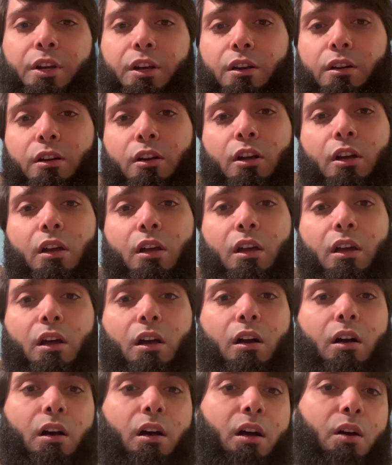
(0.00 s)
We
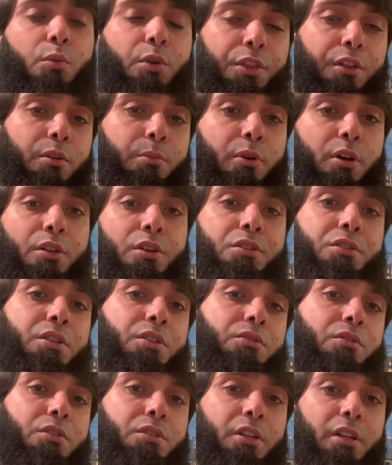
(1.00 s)
are with our brothers and
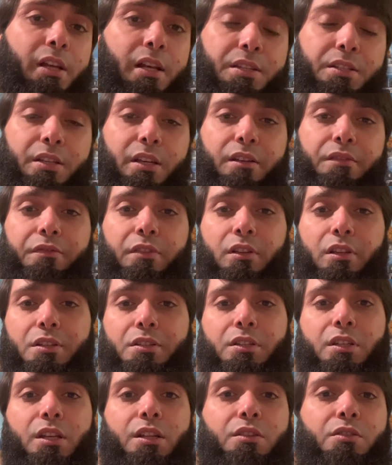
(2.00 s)
sisters in Gaza, in
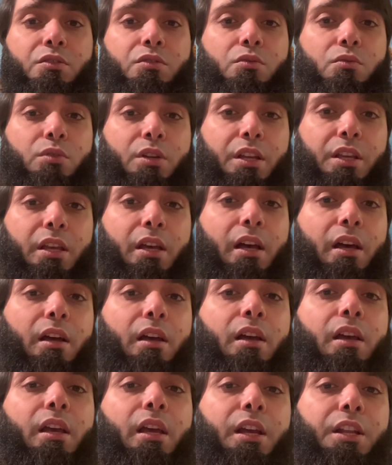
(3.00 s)
Palestine, in Syria,
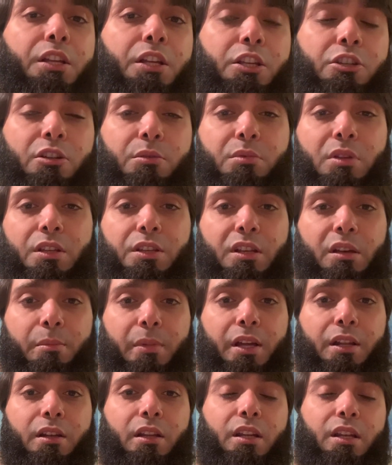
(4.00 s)
in Egypt, in
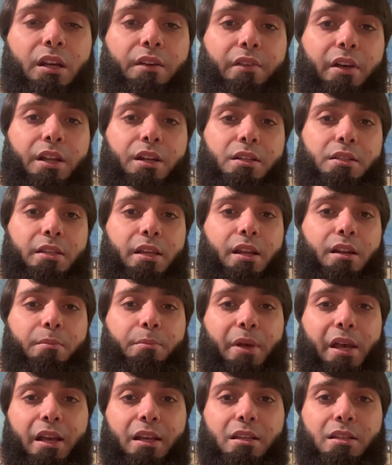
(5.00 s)
Yemen, in Afghanistan,
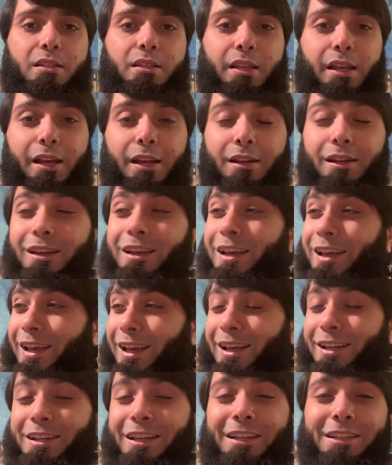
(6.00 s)
in Pakistan,
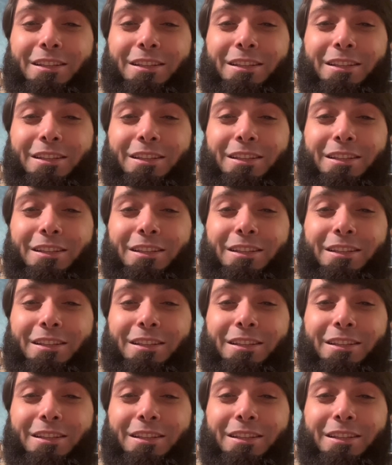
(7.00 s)
in